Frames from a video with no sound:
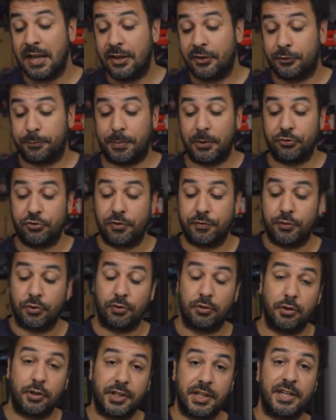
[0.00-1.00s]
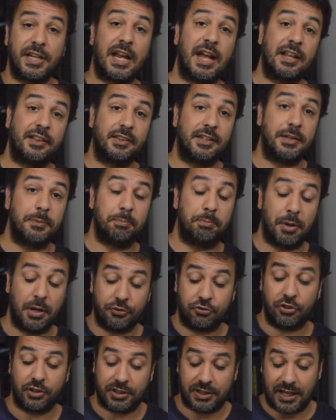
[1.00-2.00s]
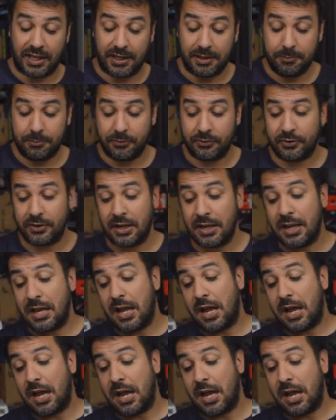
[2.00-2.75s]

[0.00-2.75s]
especially if you're looking at the budget games.